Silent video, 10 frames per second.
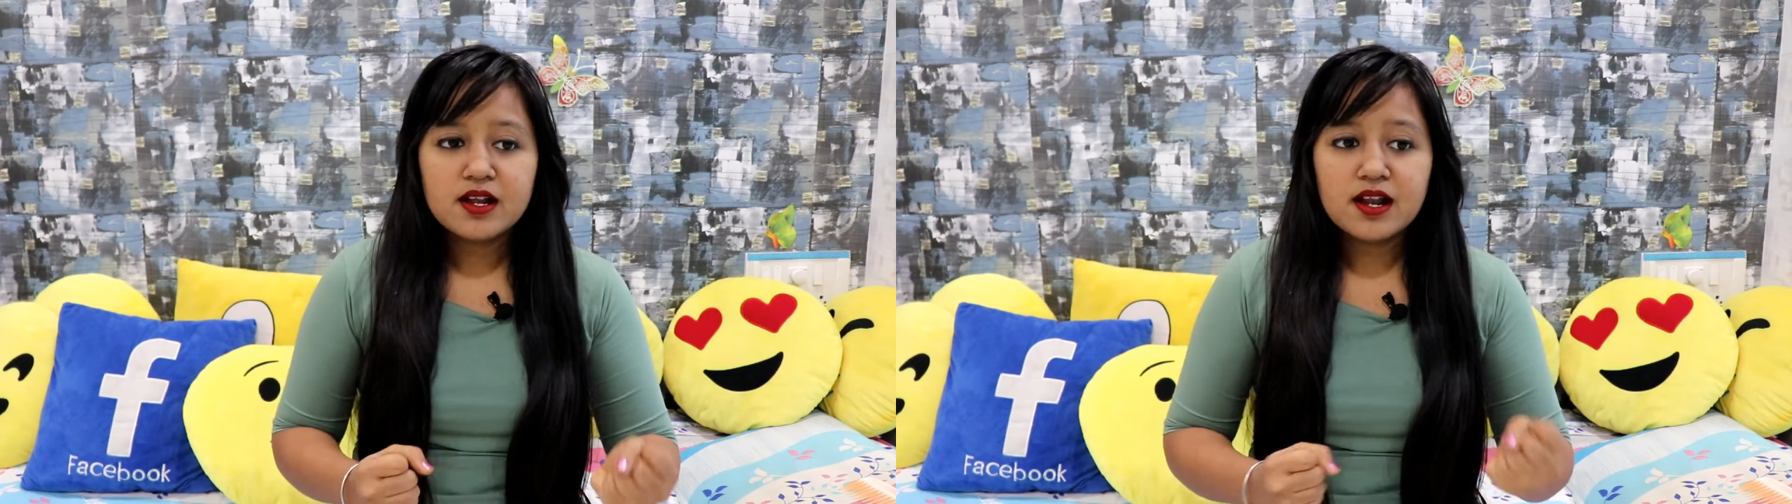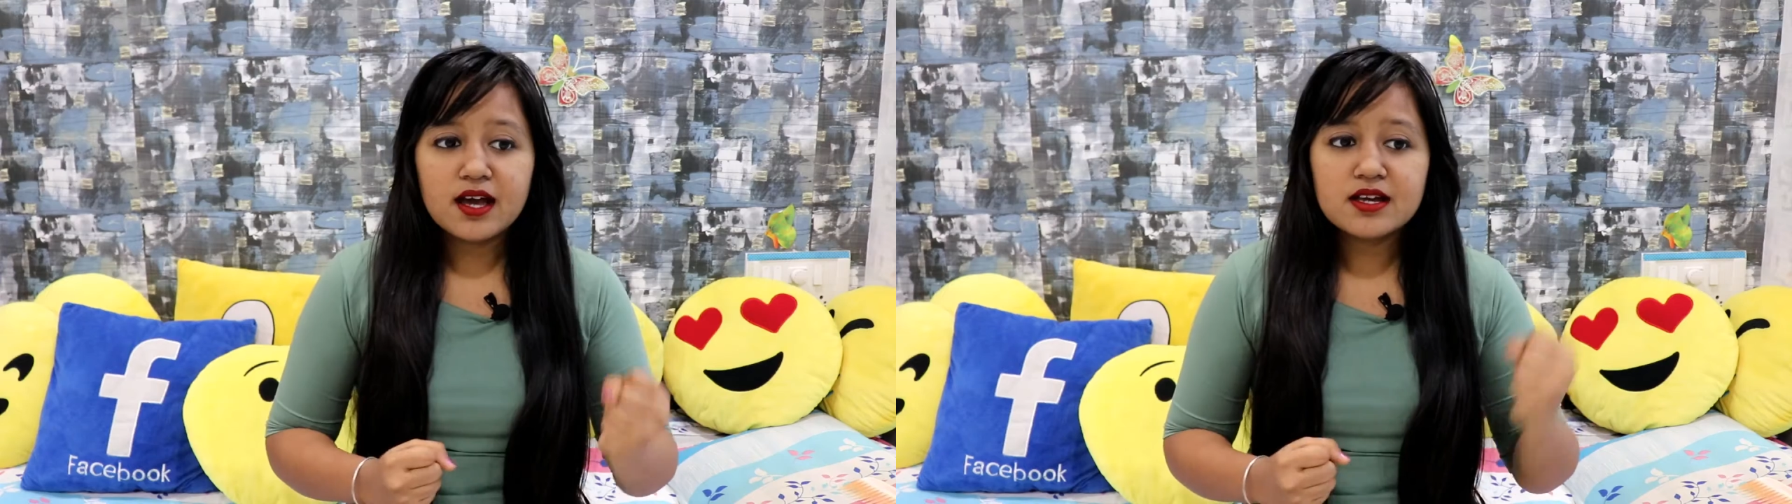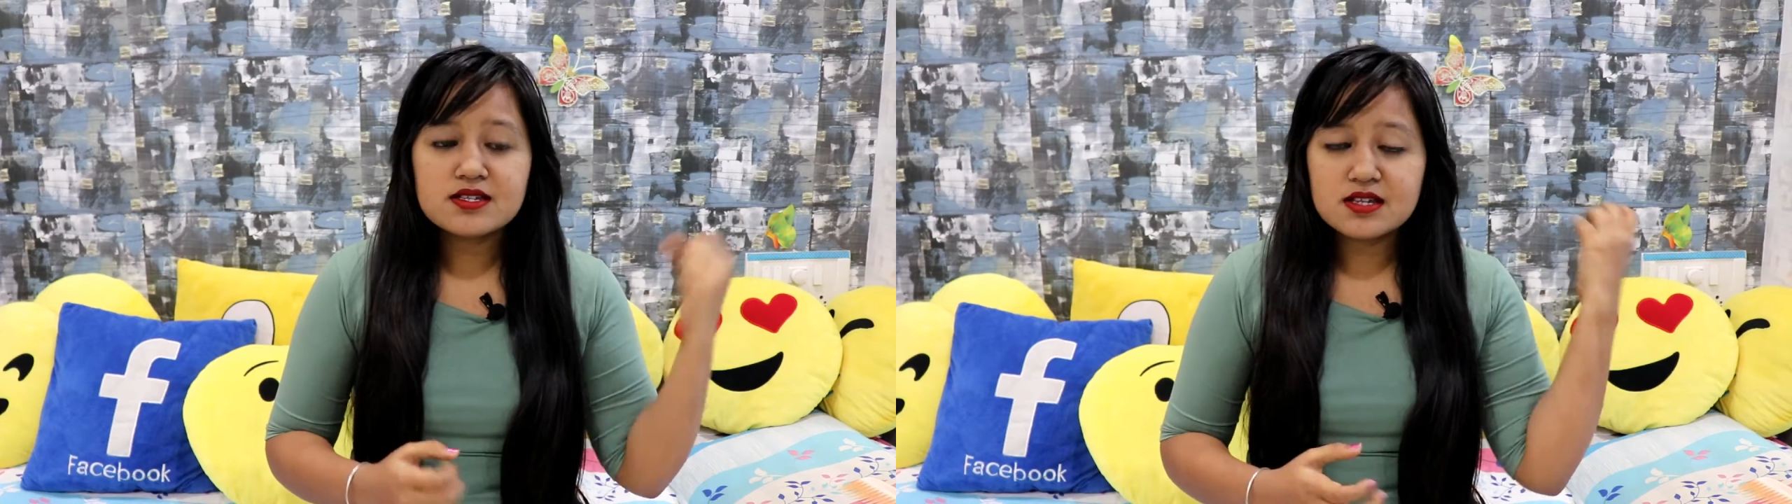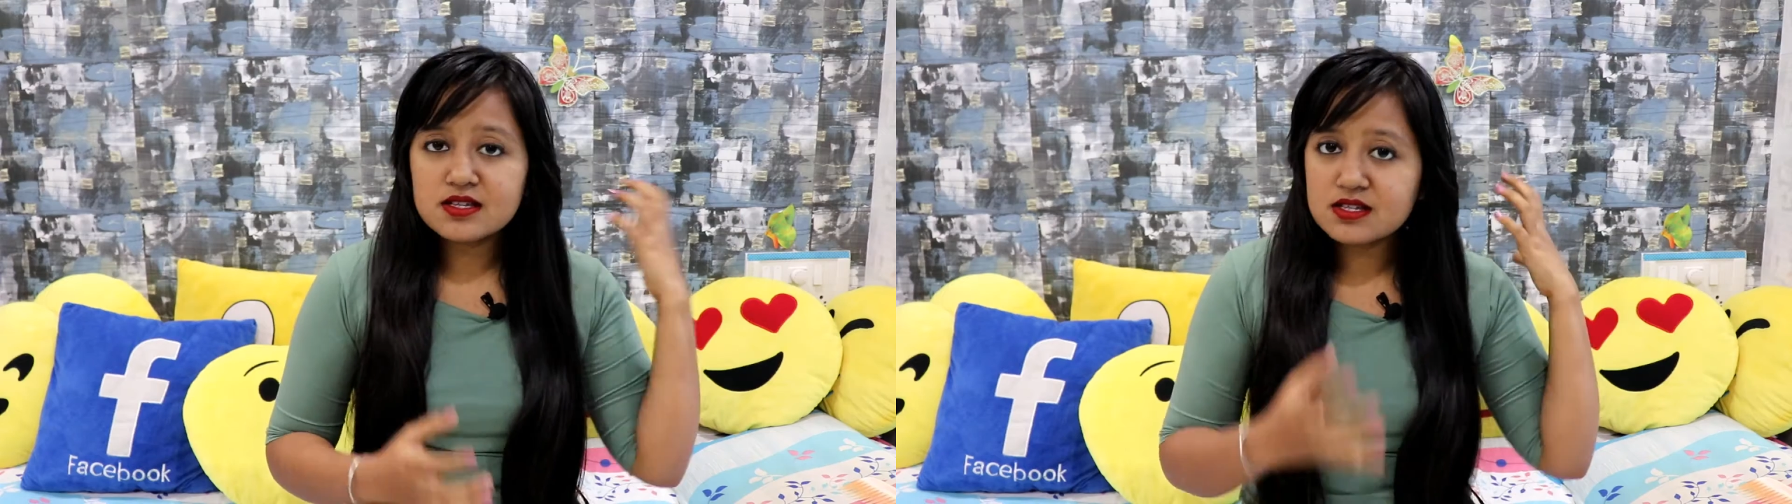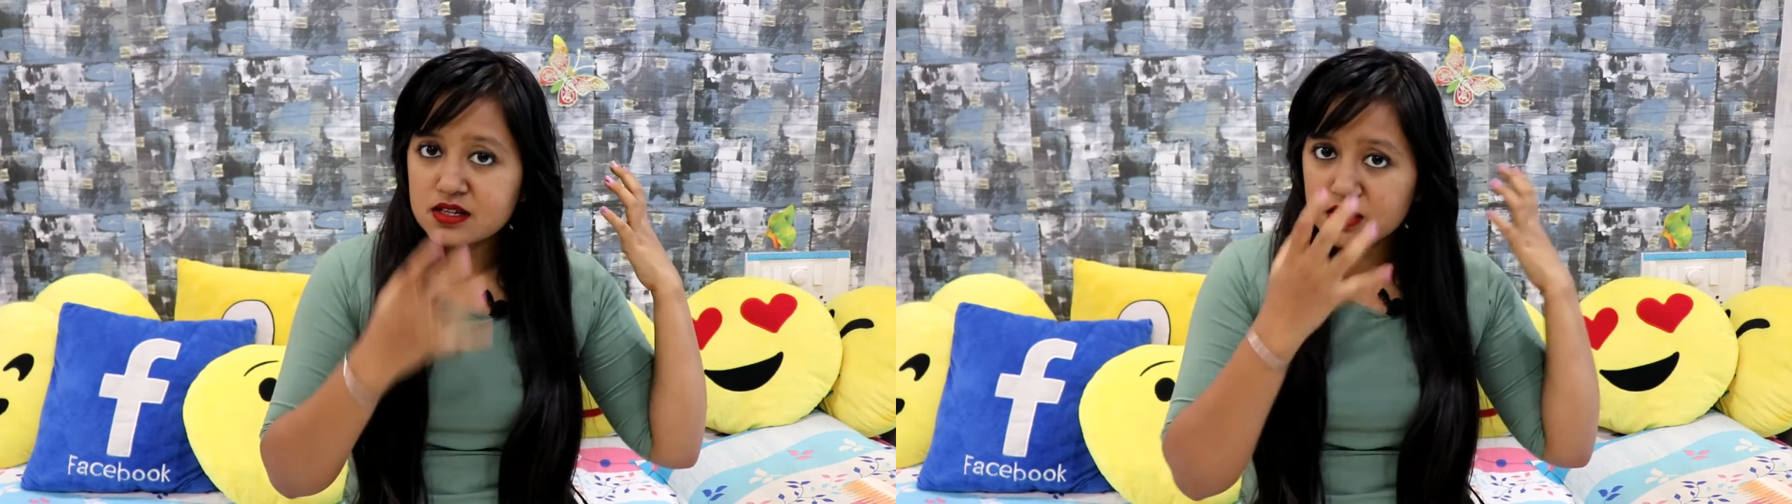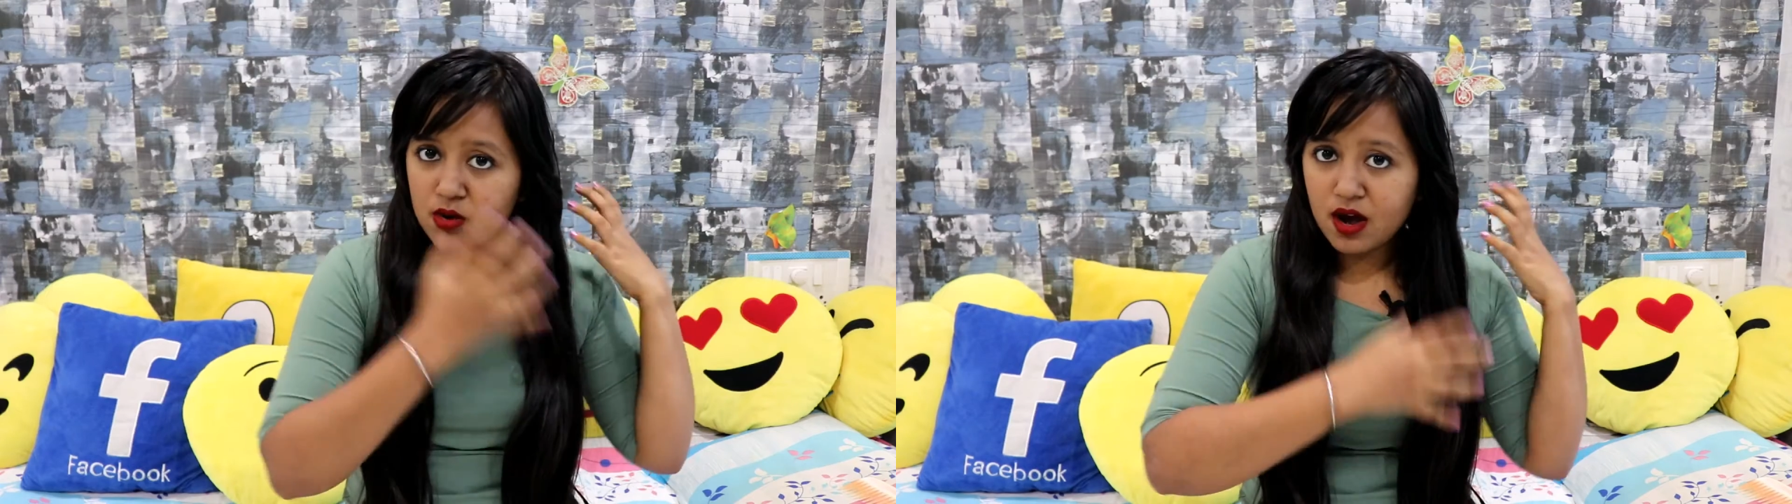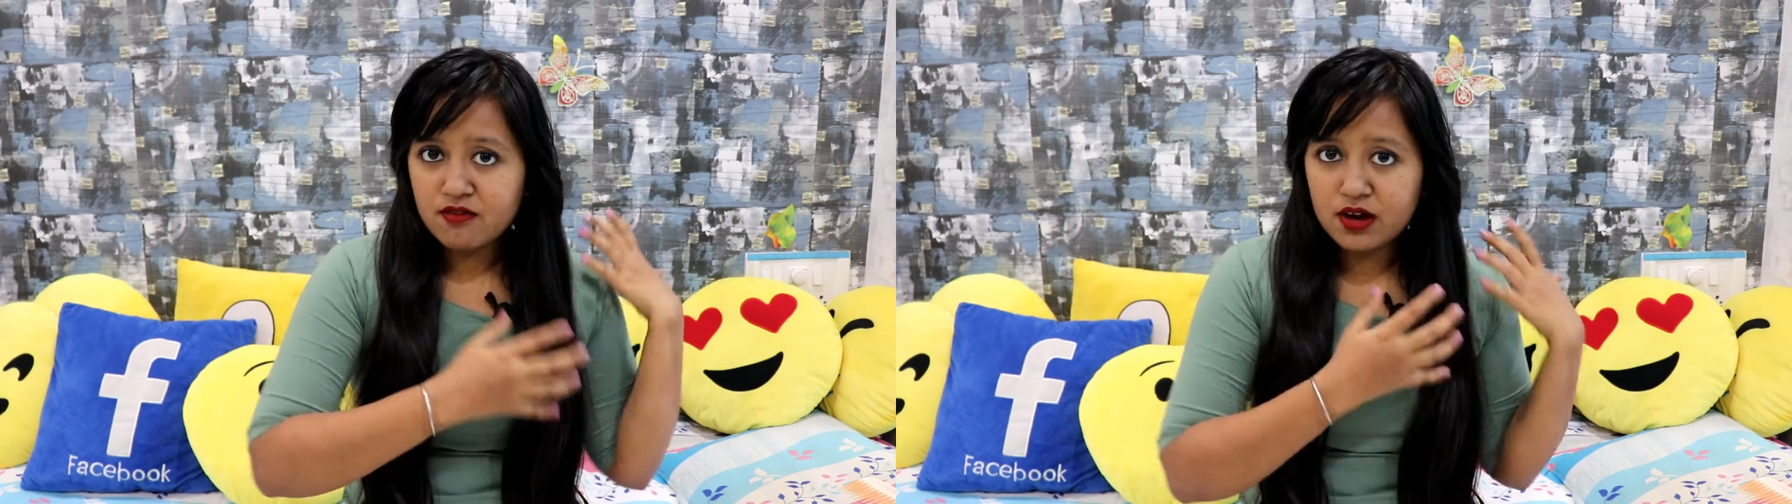Like since you have